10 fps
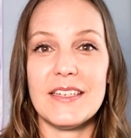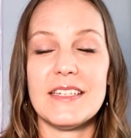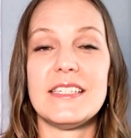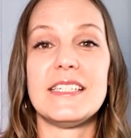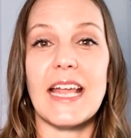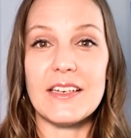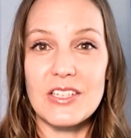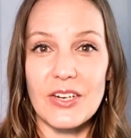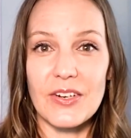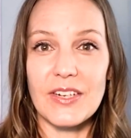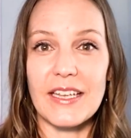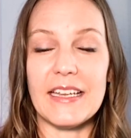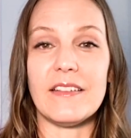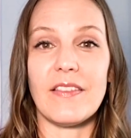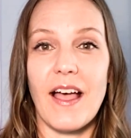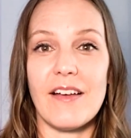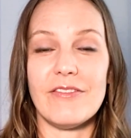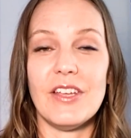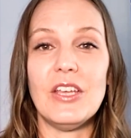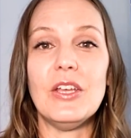centered in
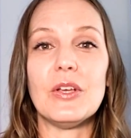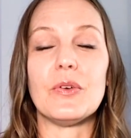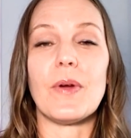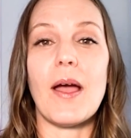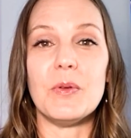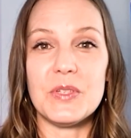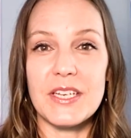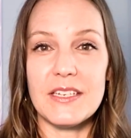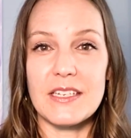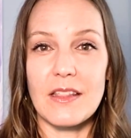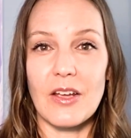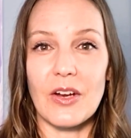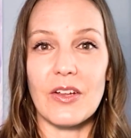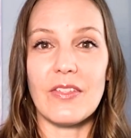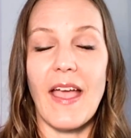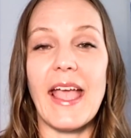love, grounded to the earth,